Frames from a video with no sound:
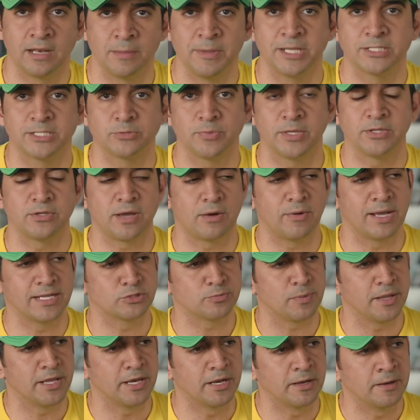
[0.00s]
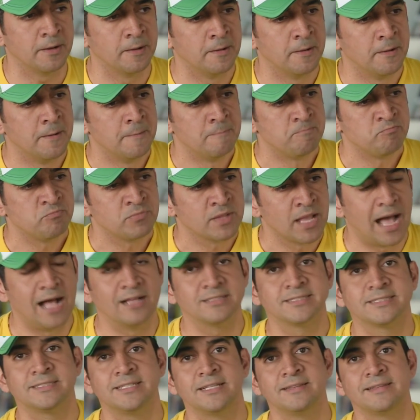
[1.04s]
it. Let me explain to you how I explain it.
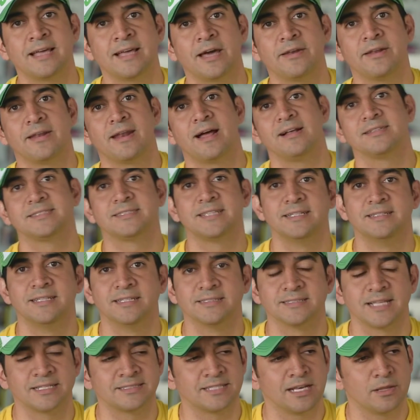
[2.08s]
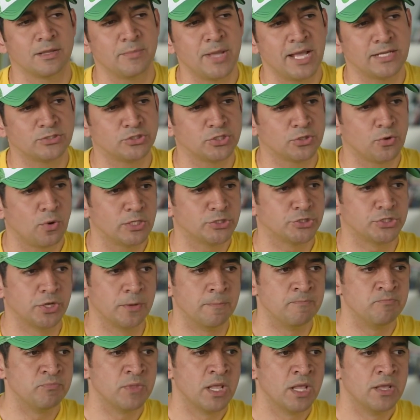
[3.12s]
I'll sit down and I'll say this. I said, let me ask you a
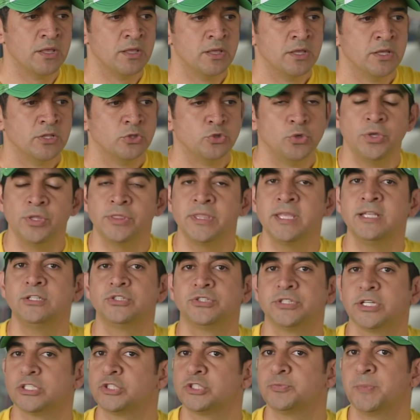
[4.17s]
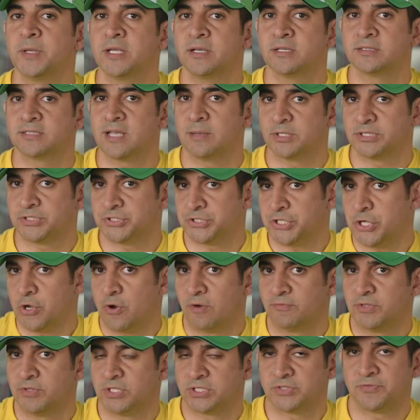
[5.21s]
question. Do you think just because I'm a
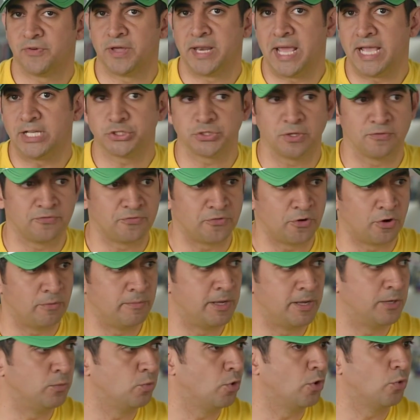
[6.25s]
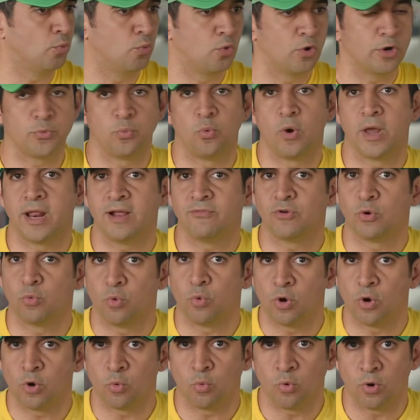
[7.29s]
CEO of this financial firm and we're worth whatever
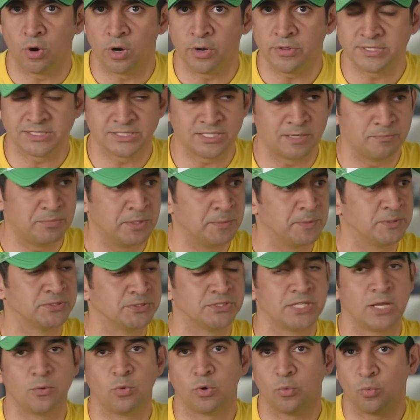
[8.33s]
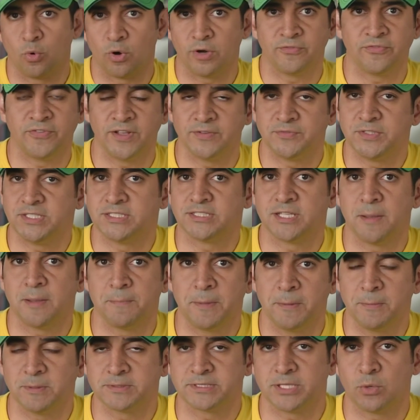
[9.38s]
we're worth, some people say we're worth 50, some
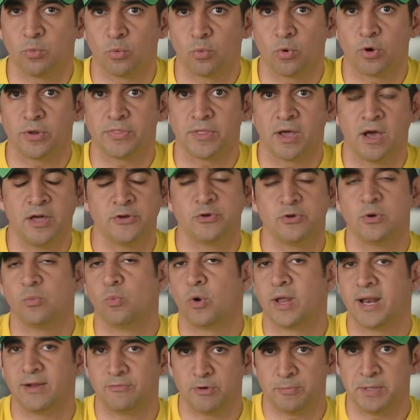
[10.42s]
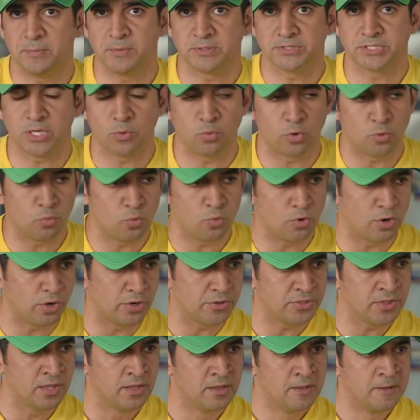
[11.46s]
people say we're worth 100, whatever people say we're worth,